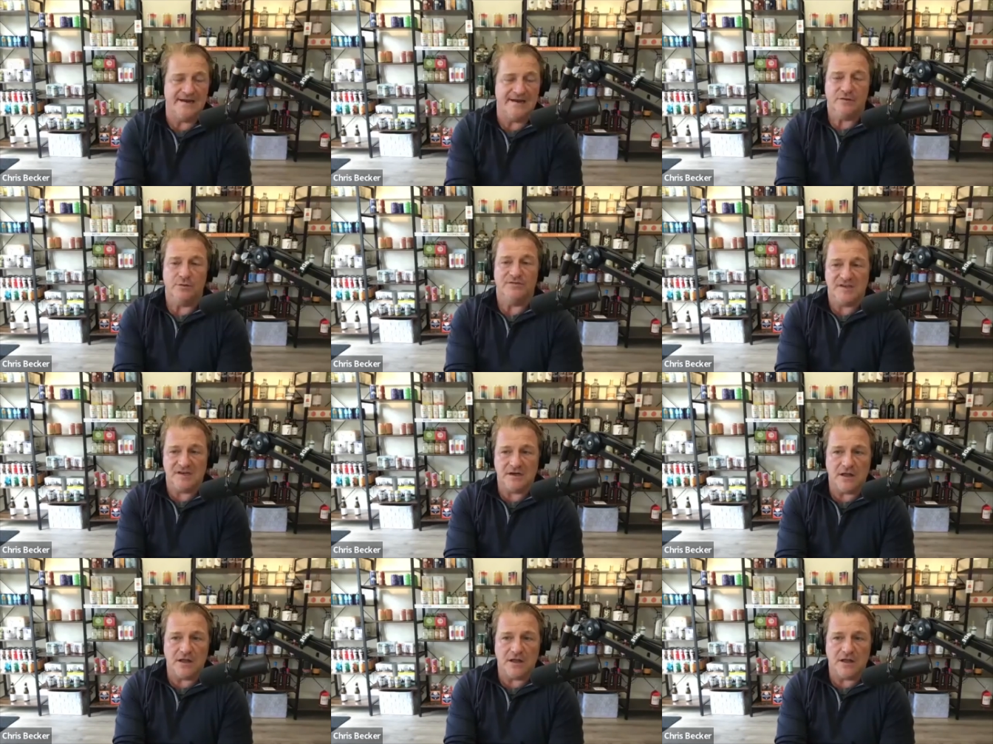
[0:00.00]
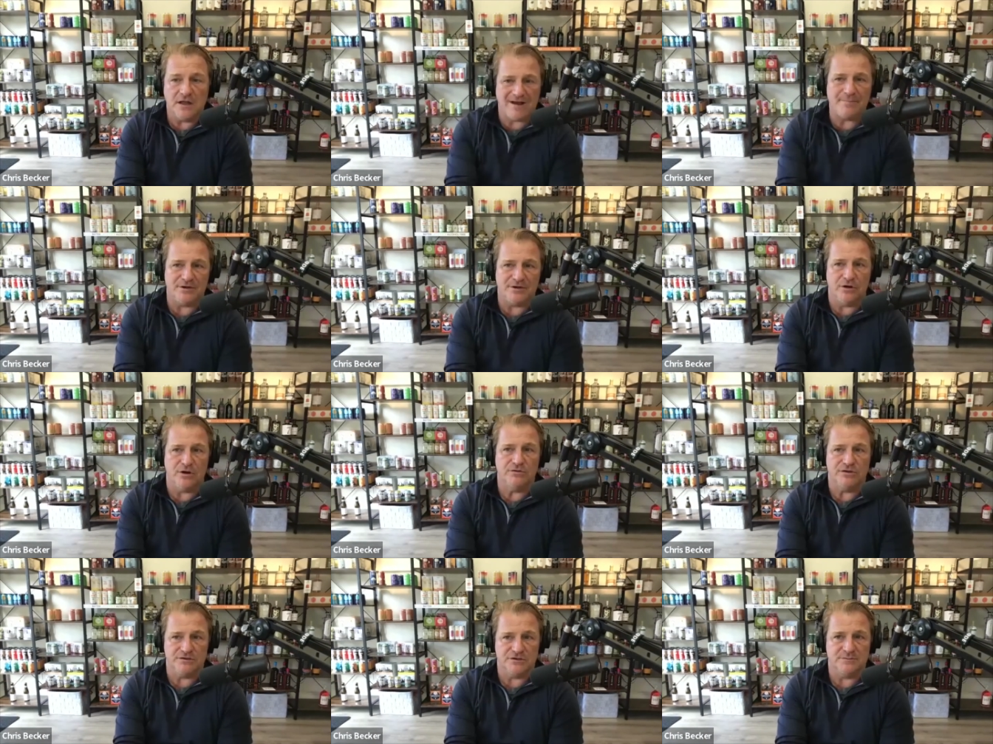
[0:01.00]
So we've seen a lot of rapid growth
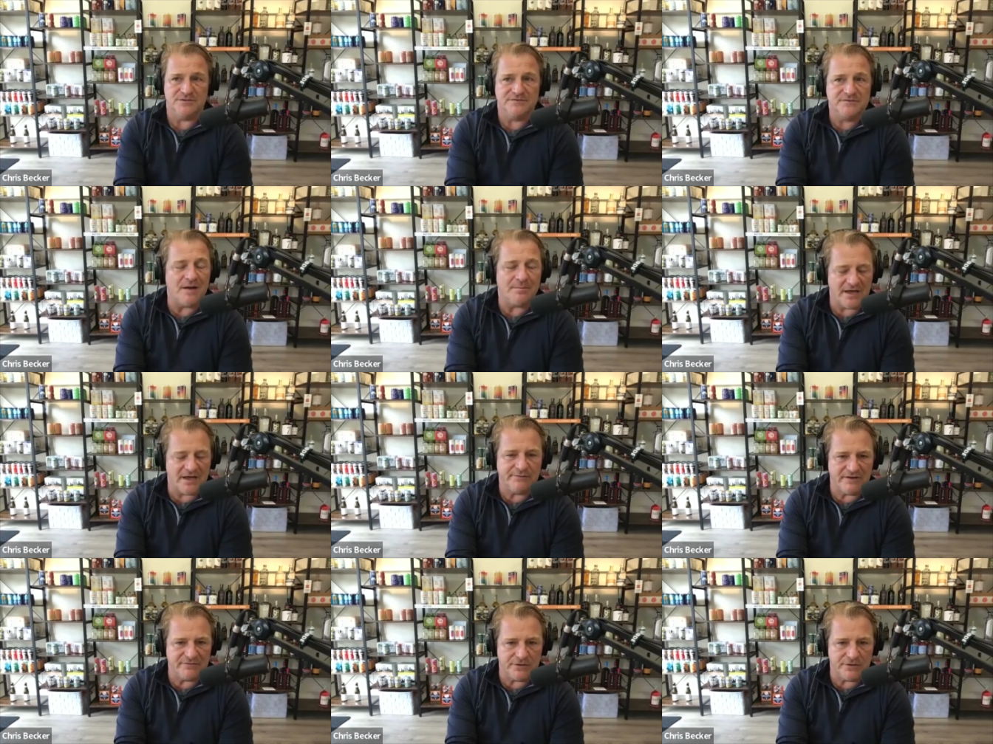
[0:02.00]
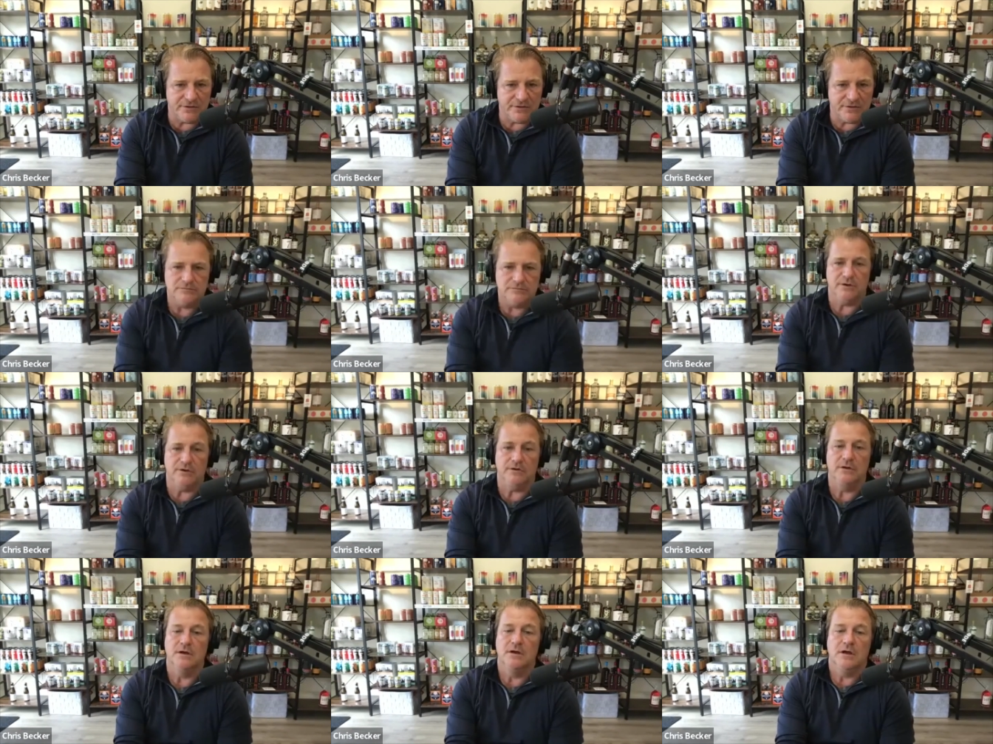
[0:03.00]
in terms of top line revenue. So we're a
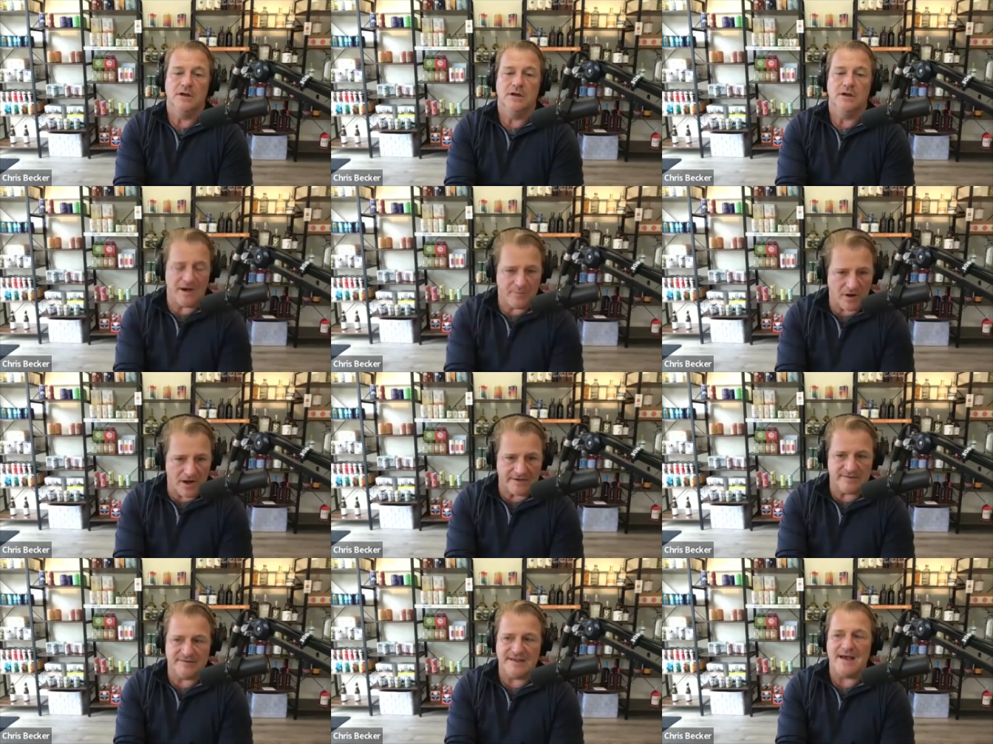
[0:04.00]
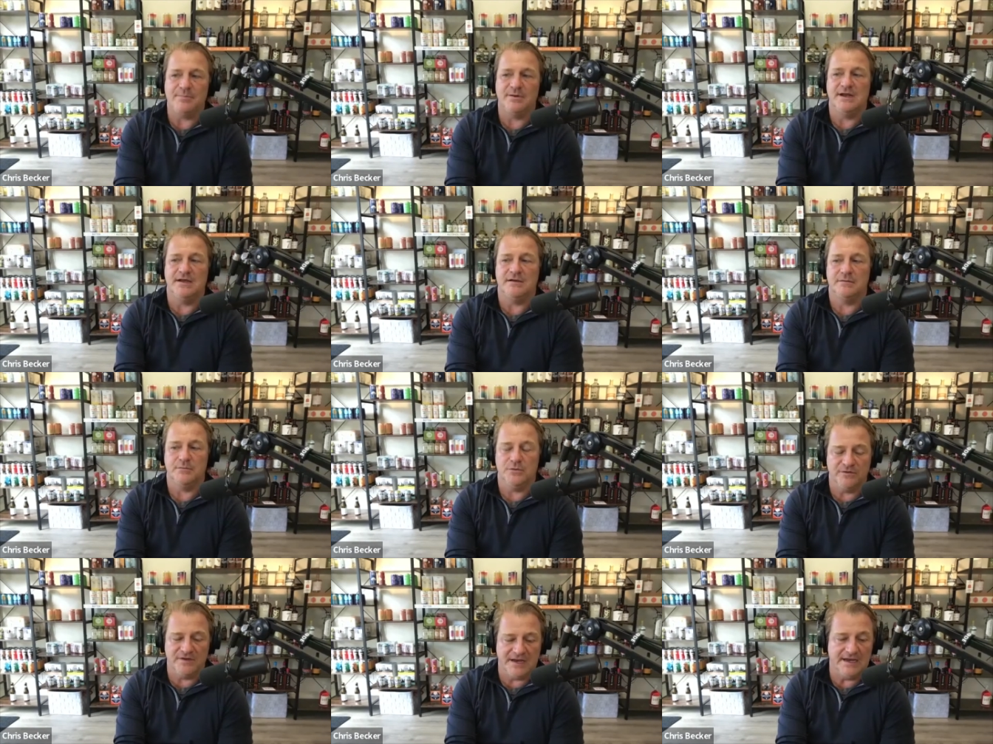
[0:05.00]
lot of product is happening,
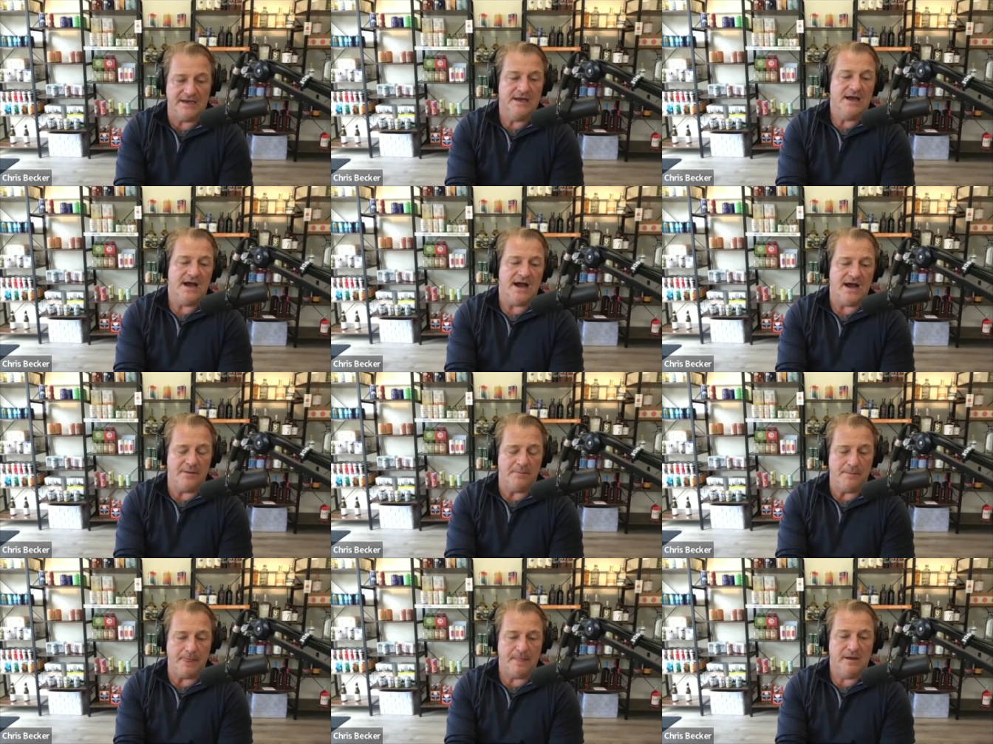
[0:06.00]
moving. Um,